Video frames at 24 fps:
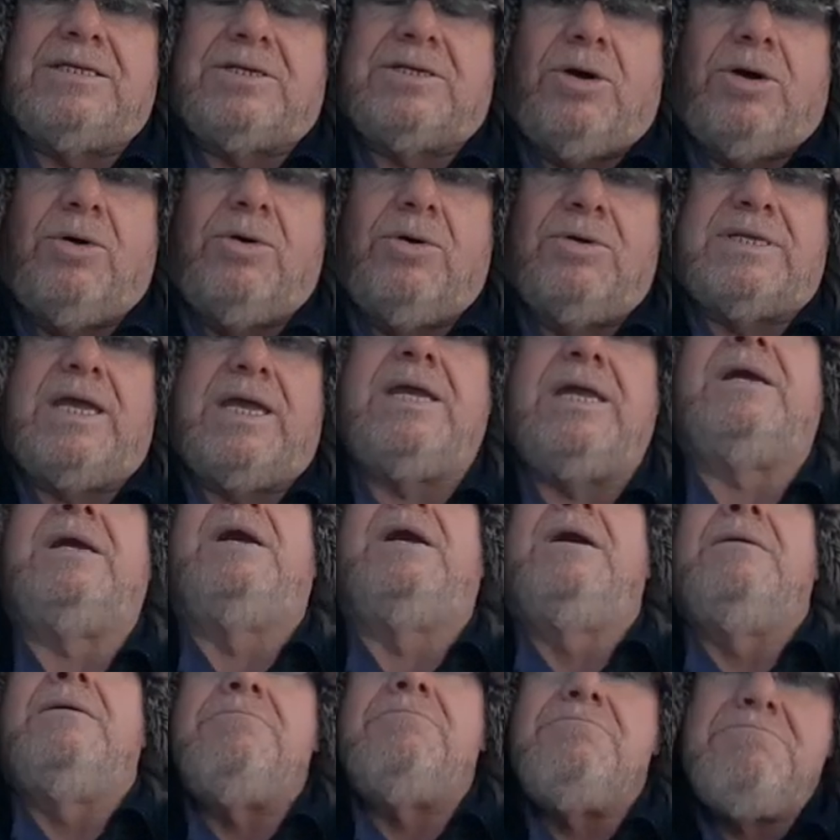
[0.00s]
causing
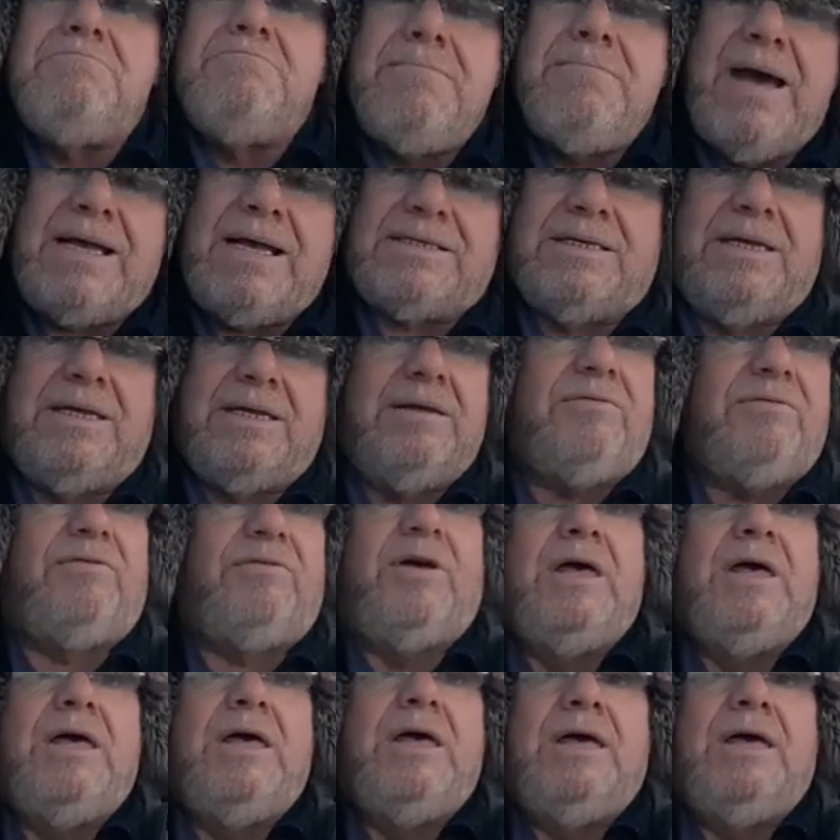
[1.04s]
massive